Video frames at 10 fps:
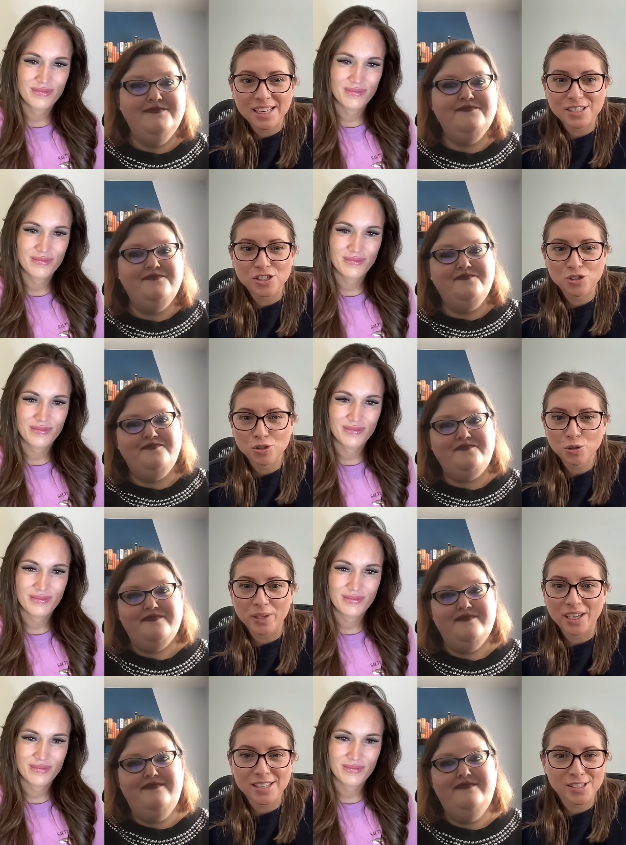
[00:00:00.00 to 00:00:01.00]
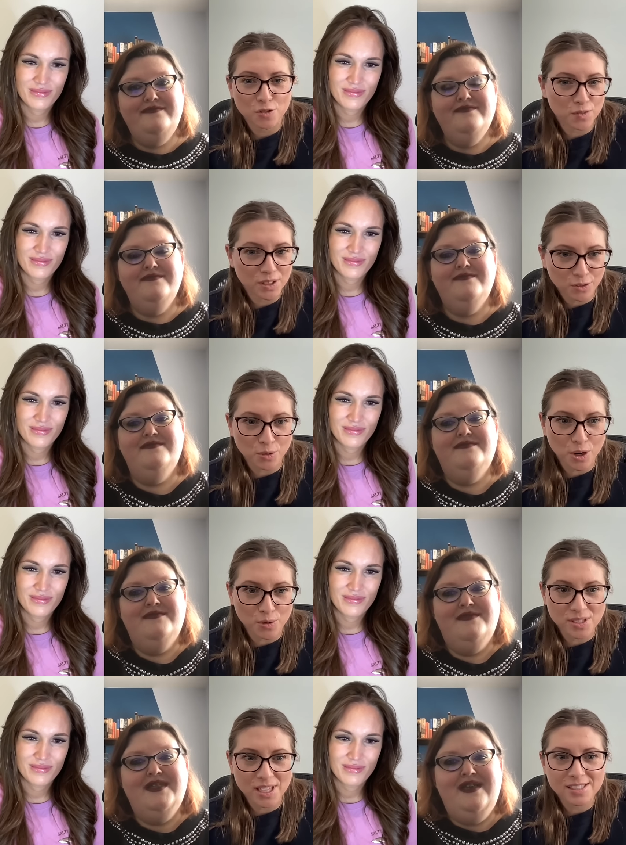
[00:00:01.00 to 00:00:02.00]
Speaker 1: it's true because you feel
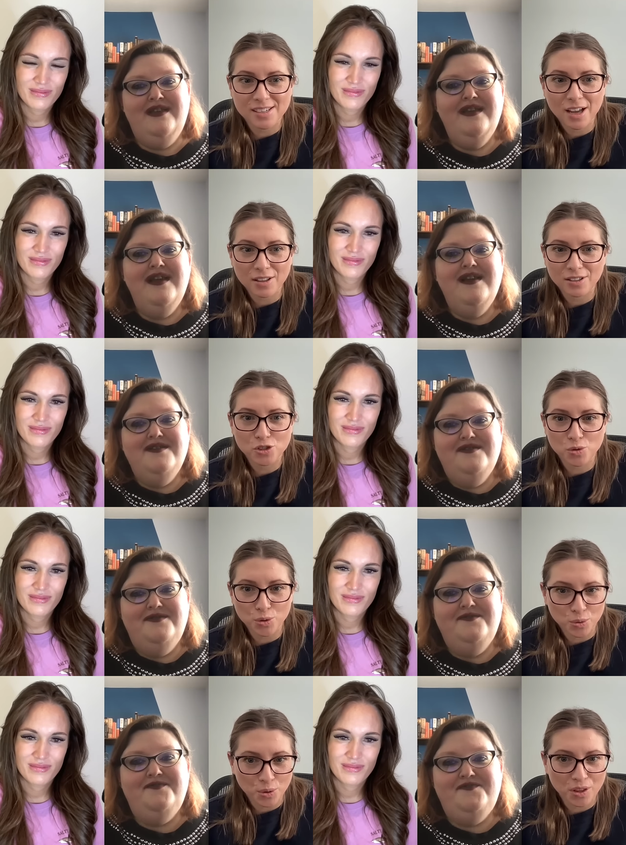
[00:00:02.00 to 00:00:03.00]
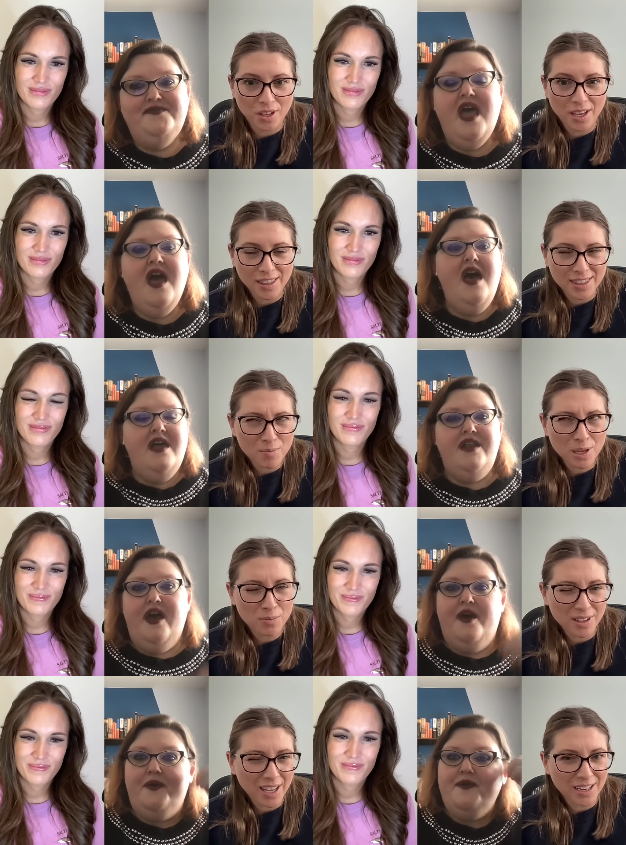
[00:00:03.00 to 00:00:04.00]
gross that's not truth I think
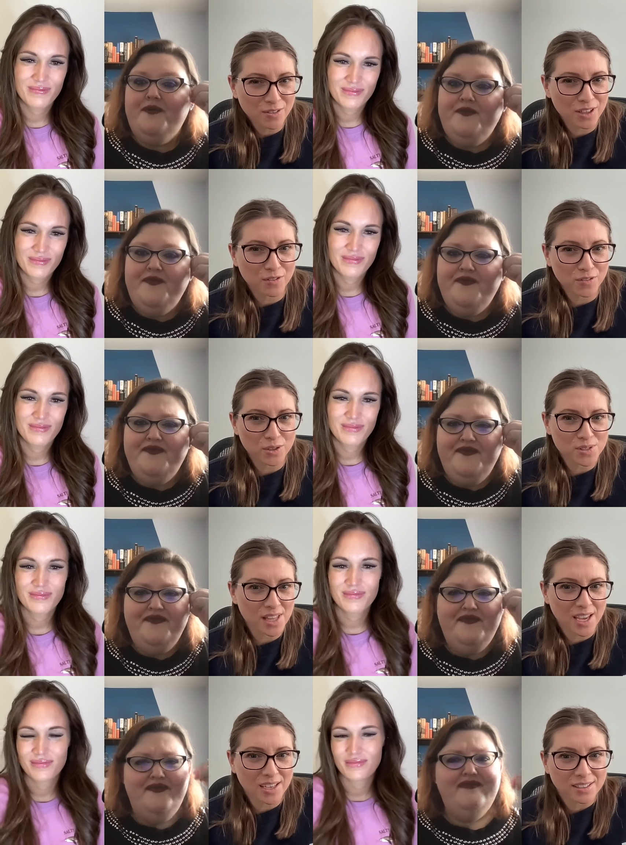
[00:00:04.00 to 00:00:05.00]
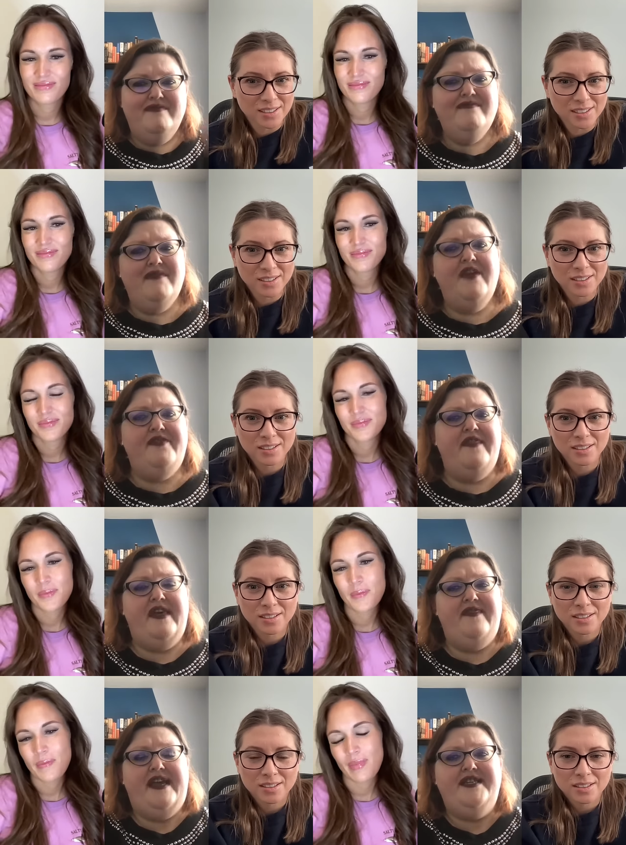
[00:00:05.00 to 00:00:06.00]
people use that. Uh,
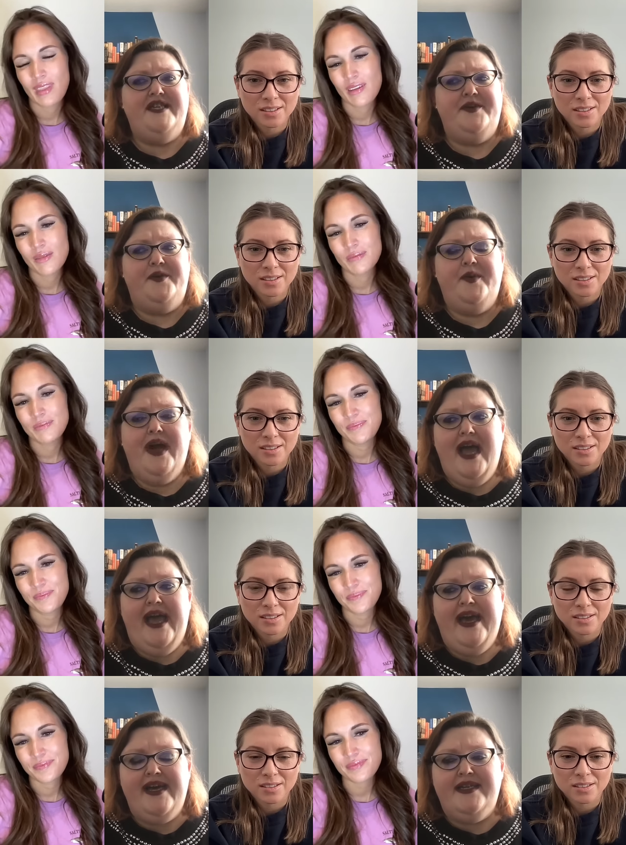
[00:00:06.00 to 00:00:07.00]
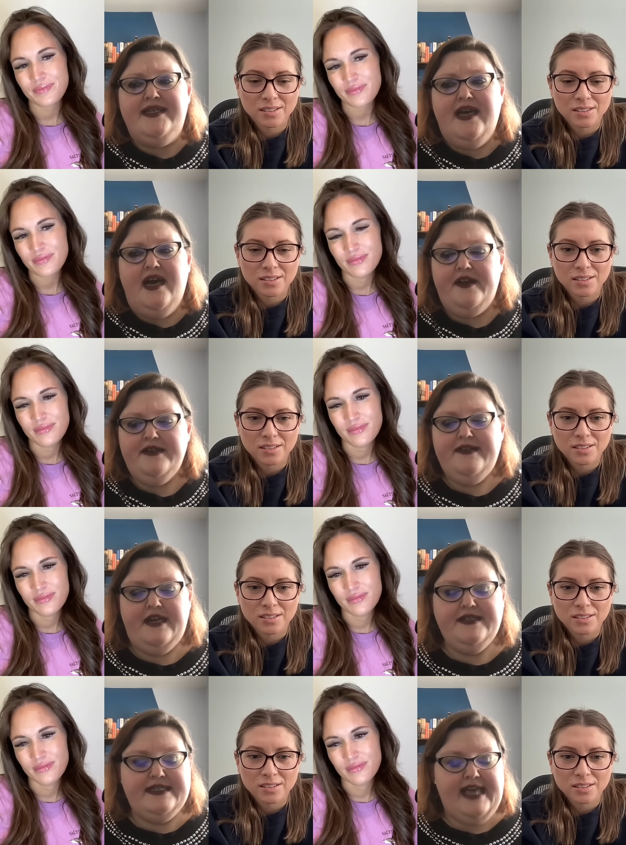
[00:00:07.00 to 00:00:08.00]
Speaker 2: they do, and
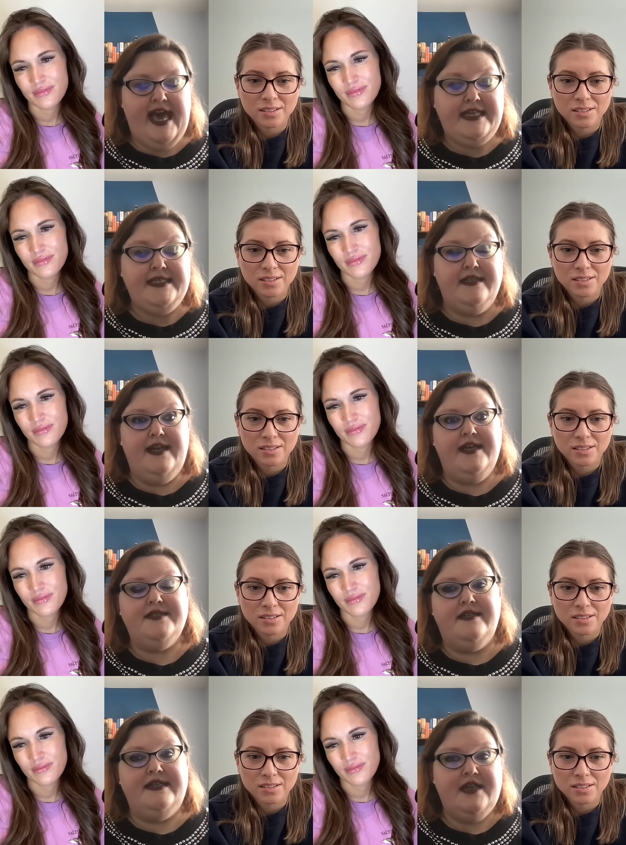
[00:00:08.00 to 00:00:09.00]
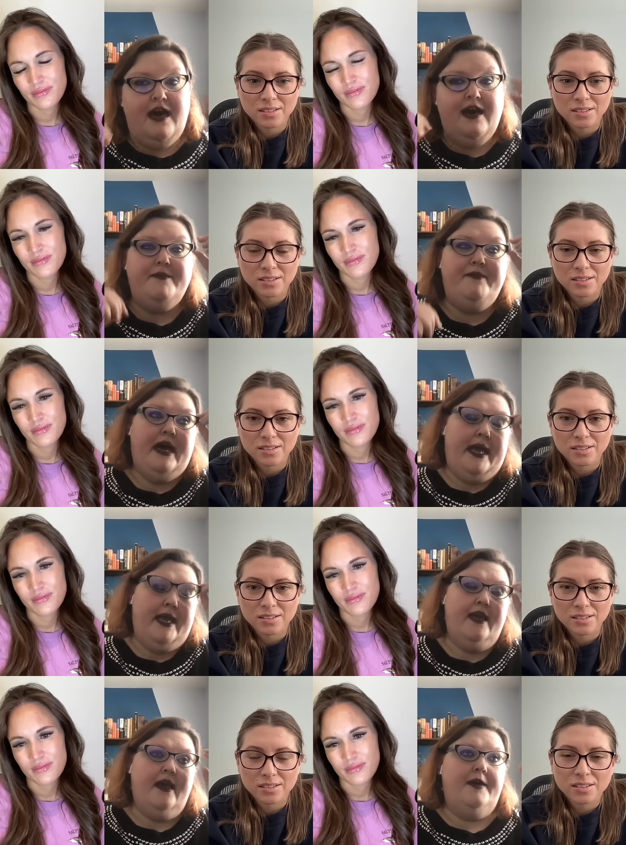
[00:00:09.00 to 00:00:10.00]
there, there's this excellent, excellent talk
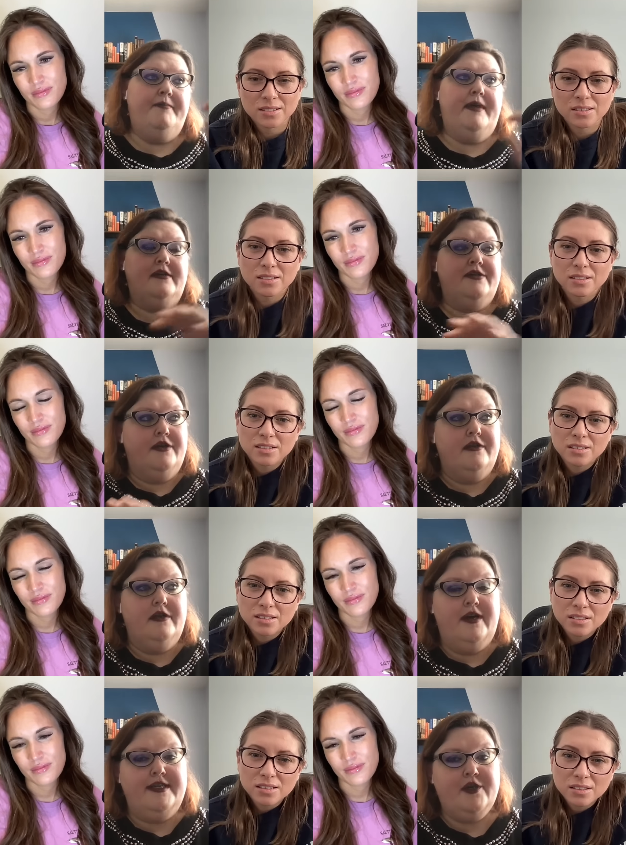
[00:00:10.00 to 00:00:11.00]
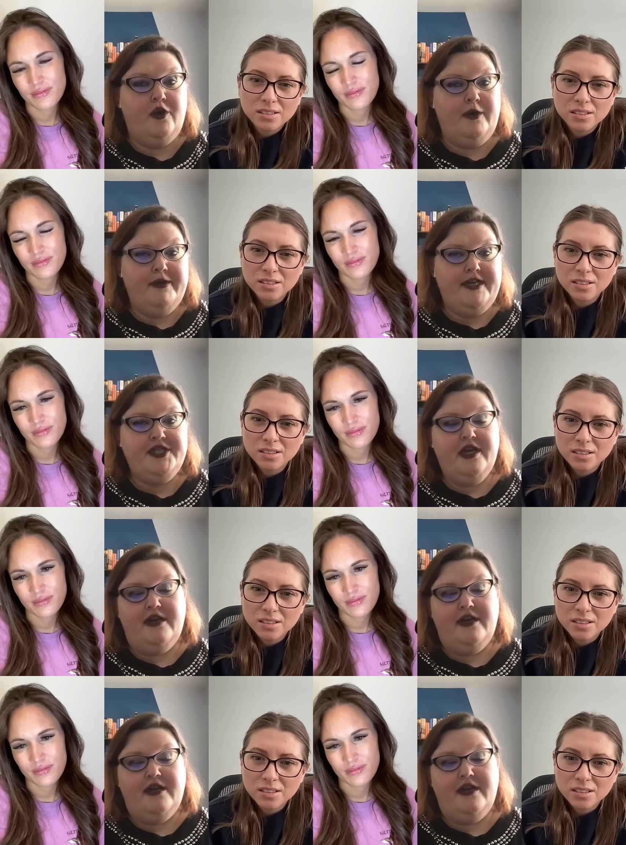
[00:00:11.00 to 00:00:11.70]
by um, Elder Lawrence Corbridge